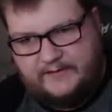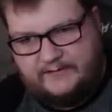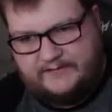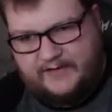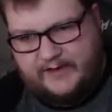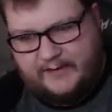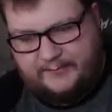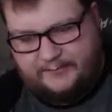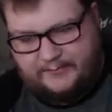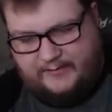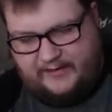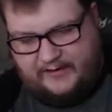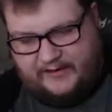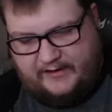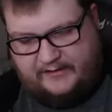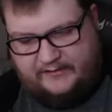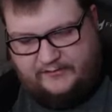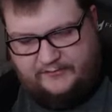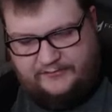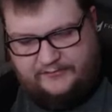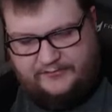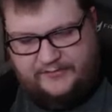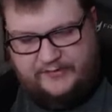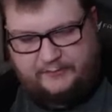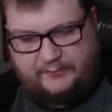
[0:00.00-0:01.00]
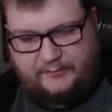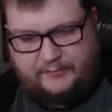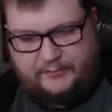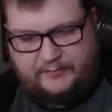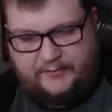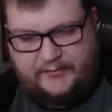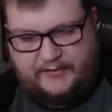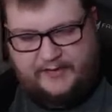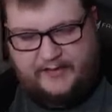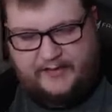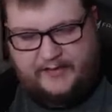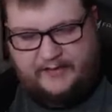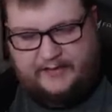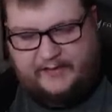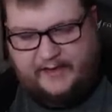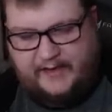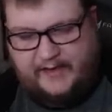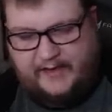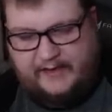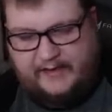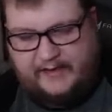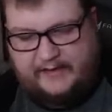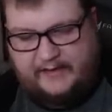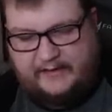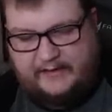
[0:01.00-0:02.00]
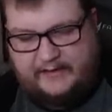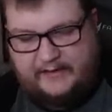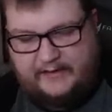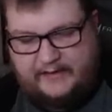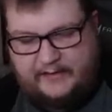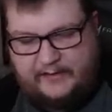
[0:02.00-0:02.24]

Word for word: top of that. I don't think we're going to get a